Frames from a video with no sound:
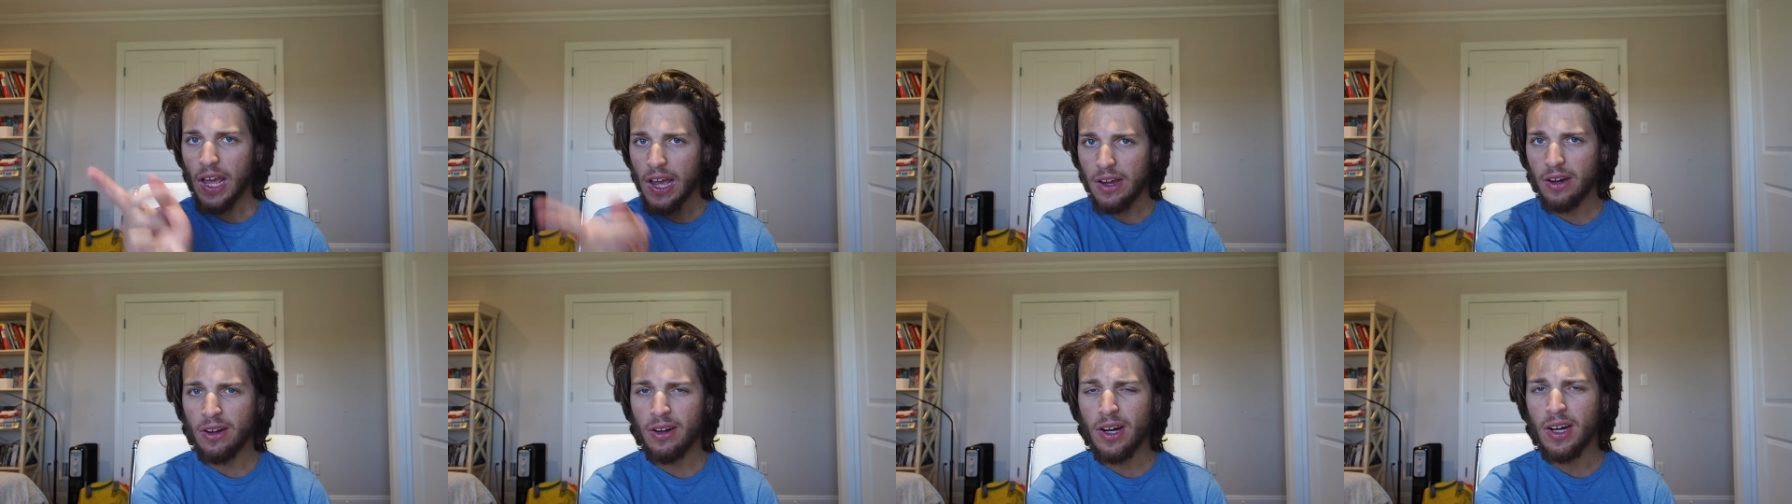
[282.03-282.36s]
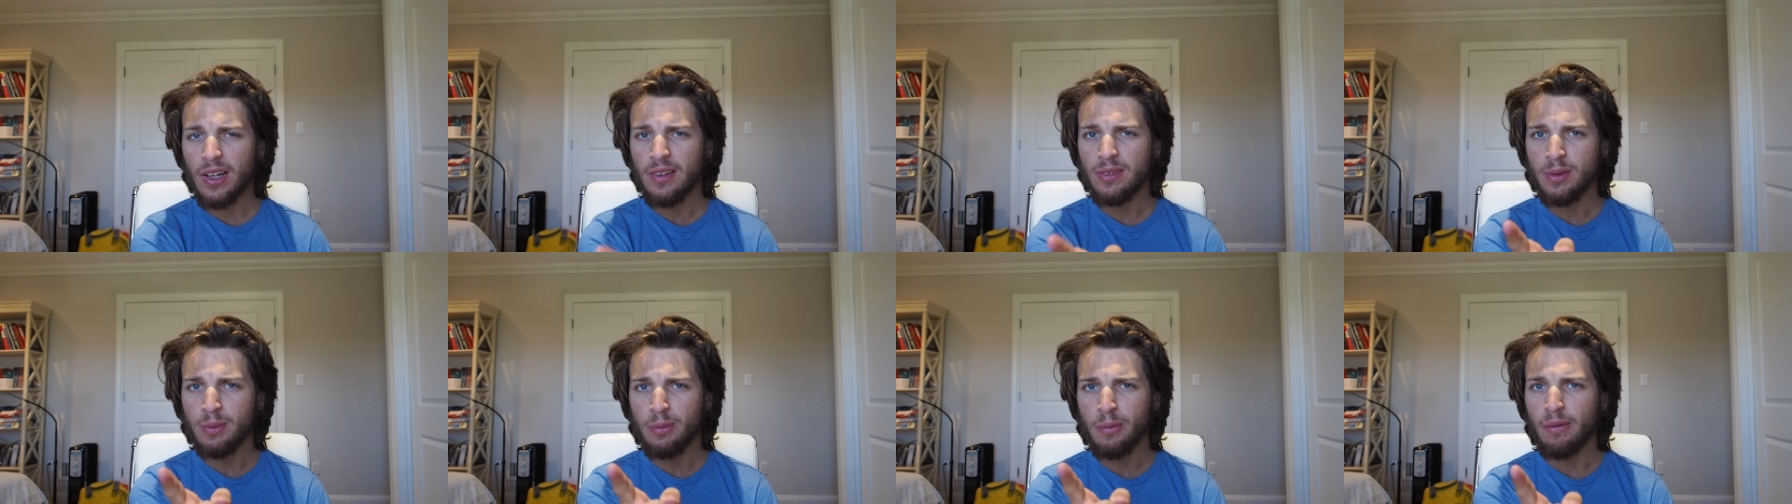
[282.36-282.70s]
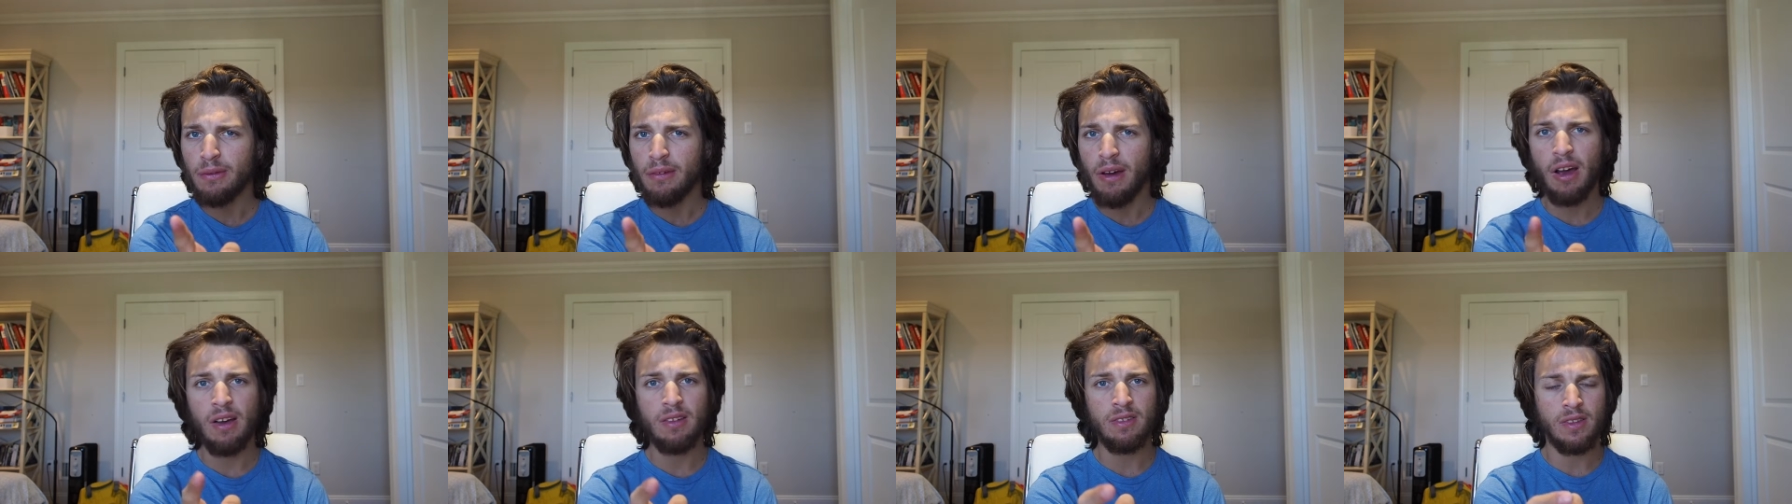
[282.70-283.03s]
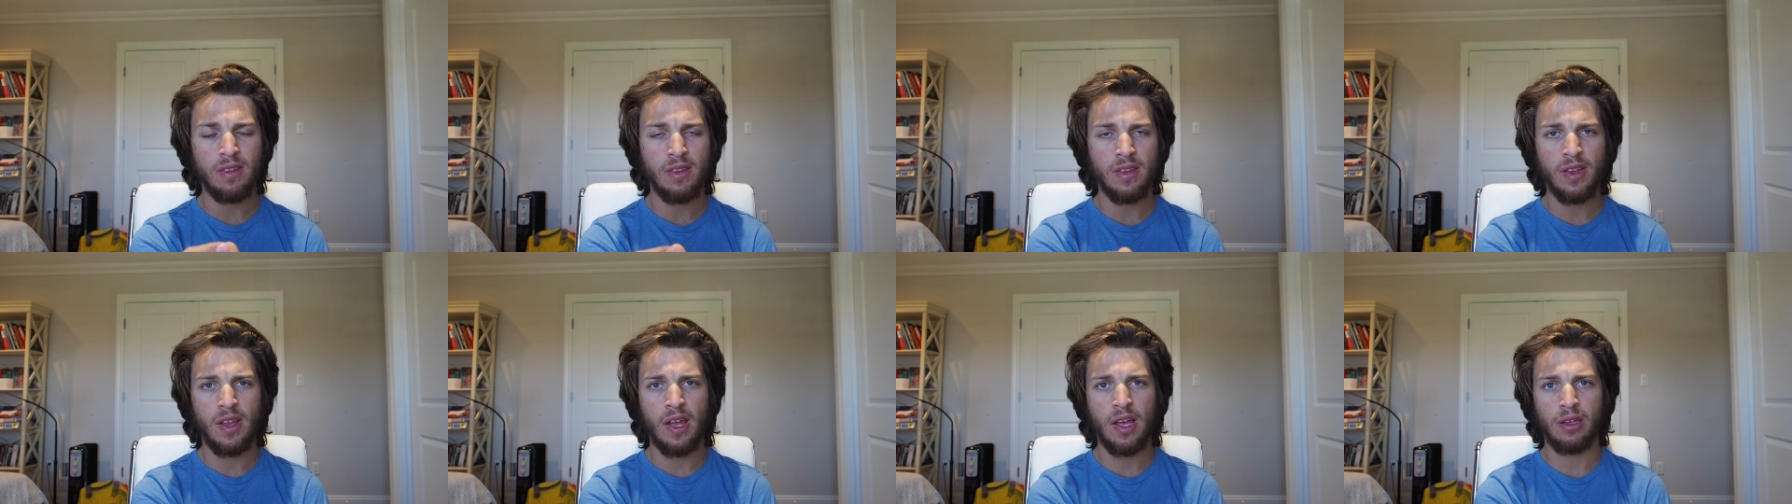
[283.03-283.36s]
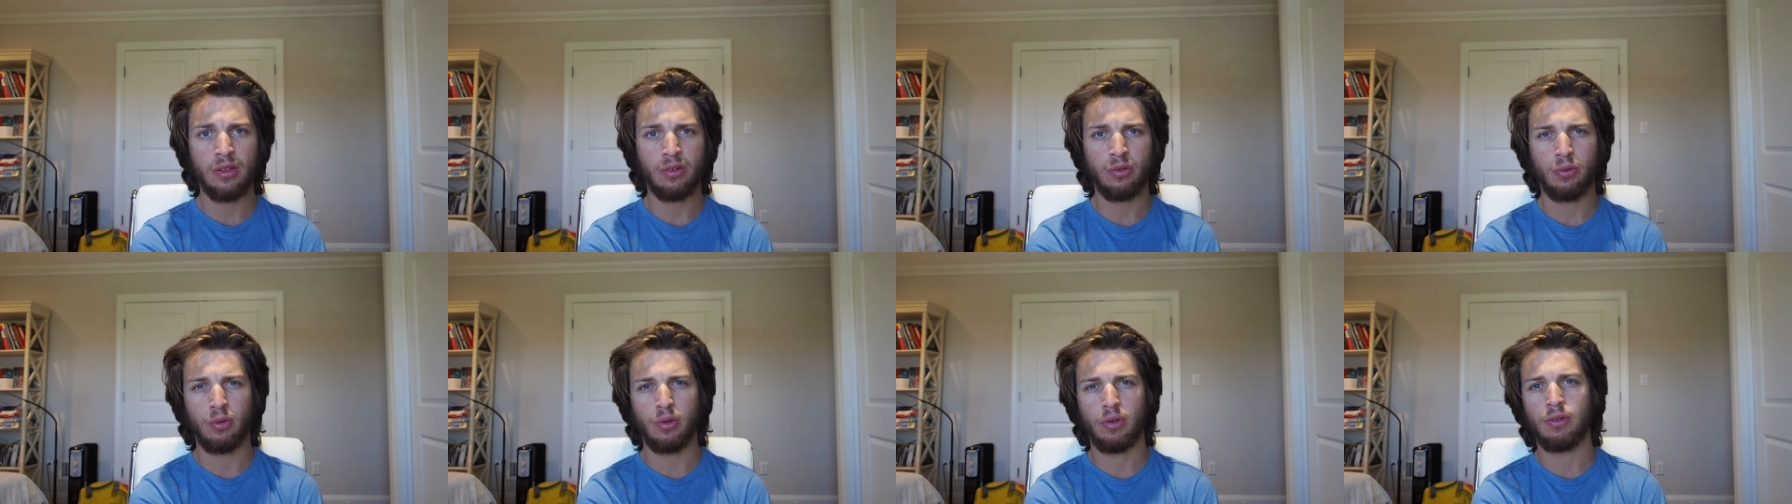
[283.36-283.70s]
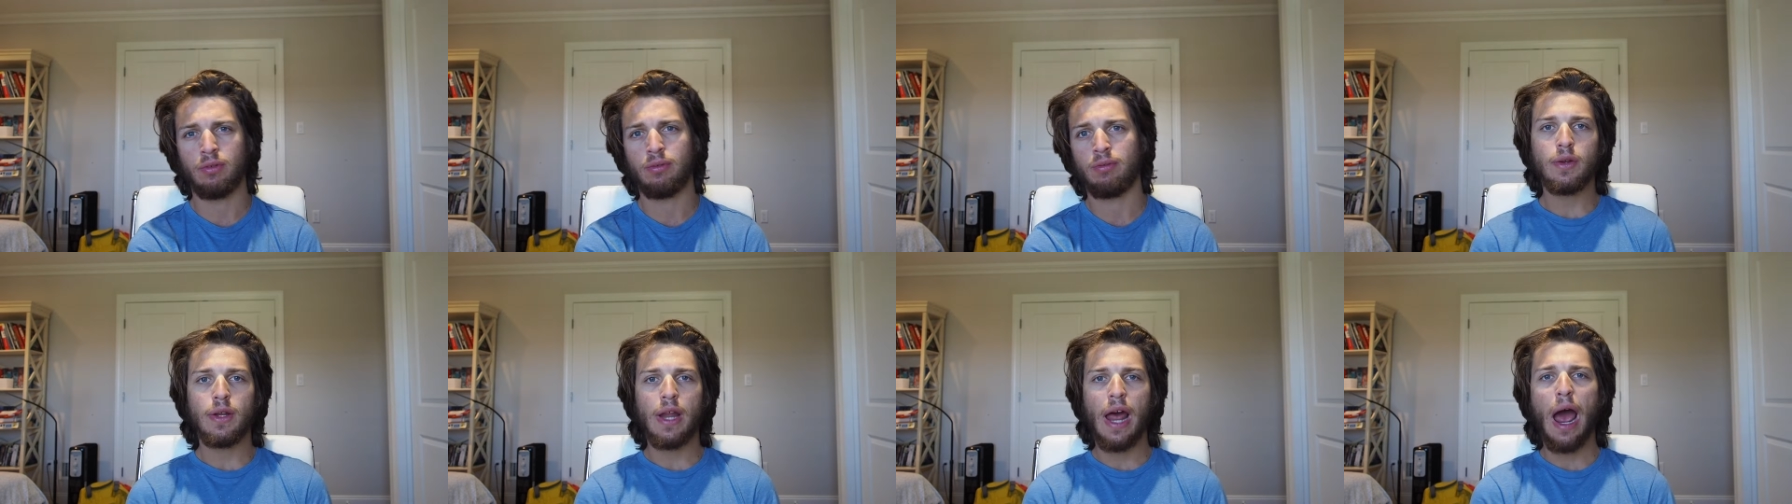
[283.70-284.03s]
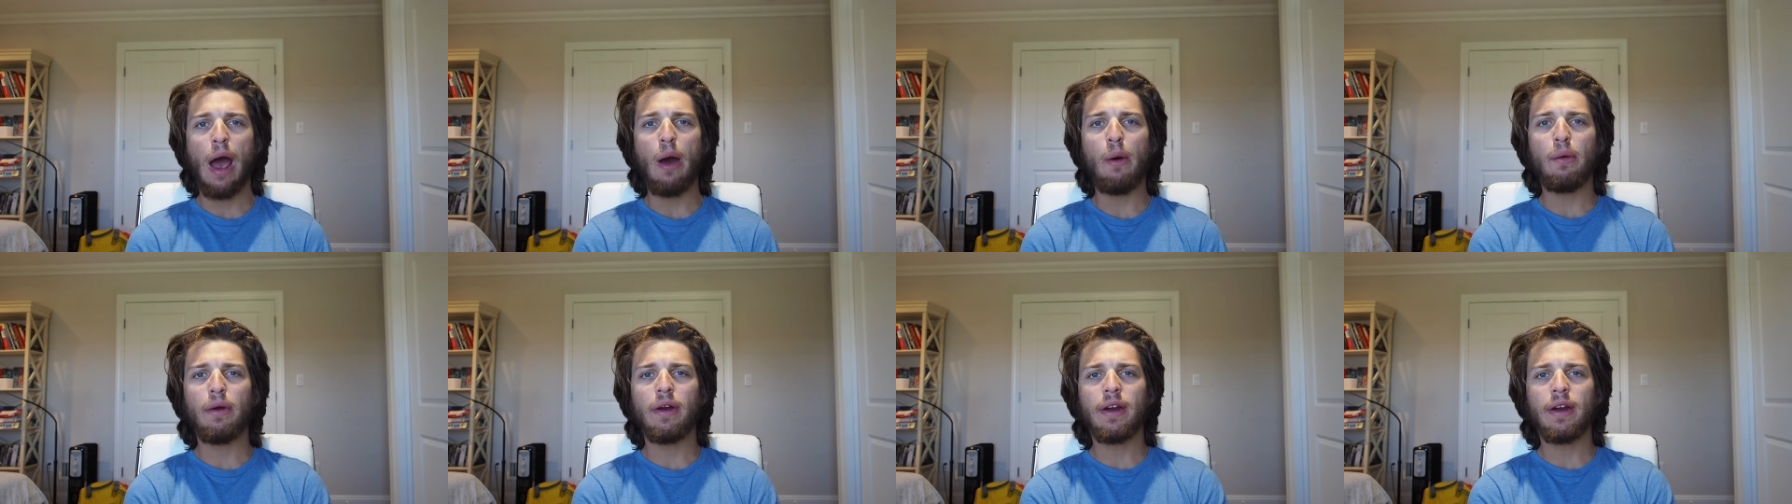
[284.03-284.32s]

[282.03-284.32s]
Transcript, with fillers: And let's move on to the next one. So now